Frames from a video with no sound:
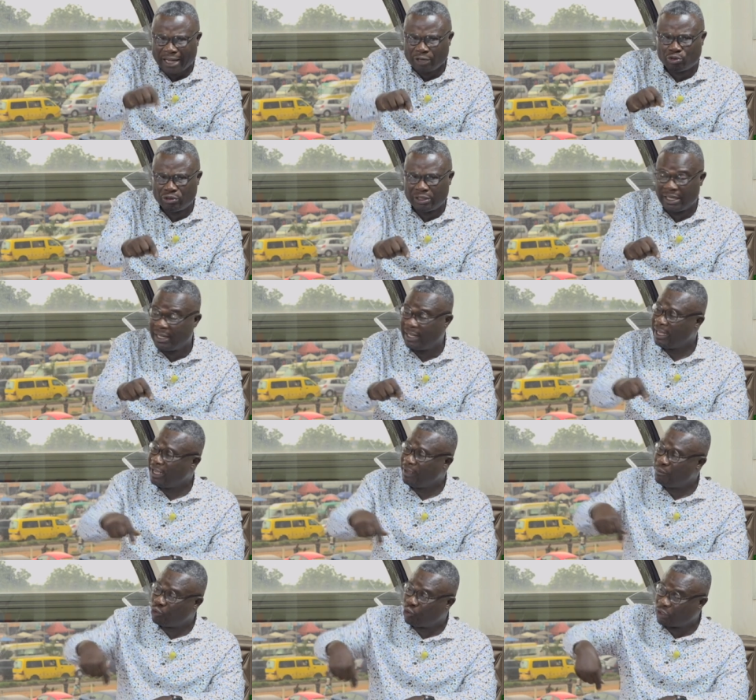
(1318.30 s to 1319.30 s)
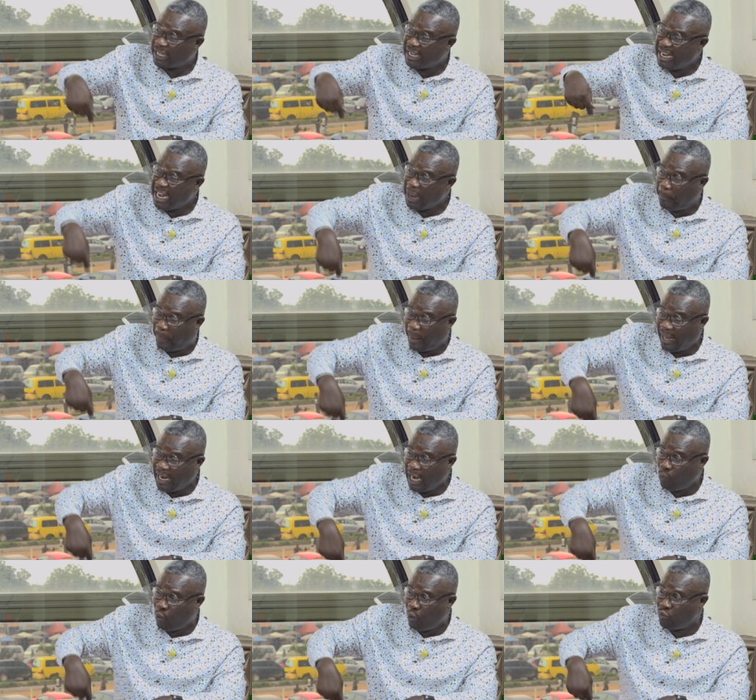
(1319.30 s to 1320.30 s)
are today because a
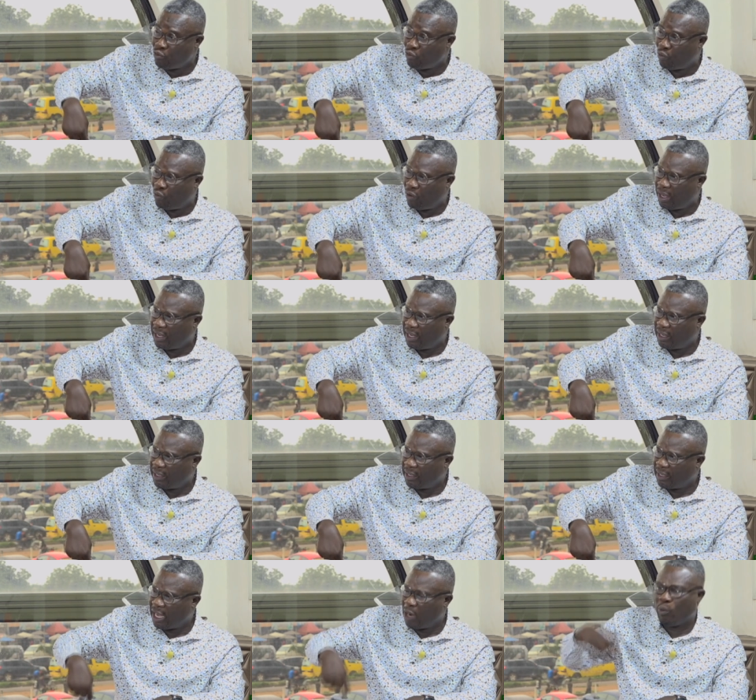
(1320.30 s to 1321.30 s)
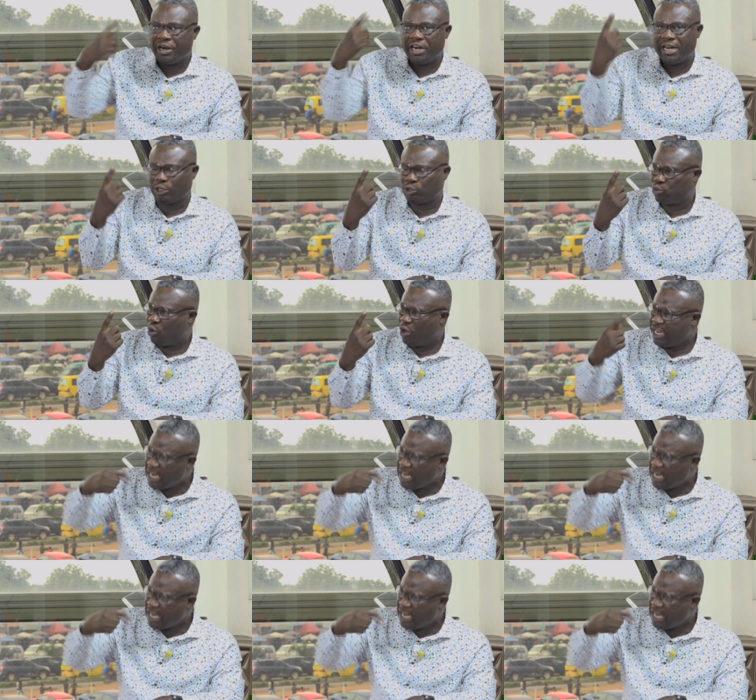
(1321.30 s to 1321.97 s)
Nipane woman, a what did I saw, a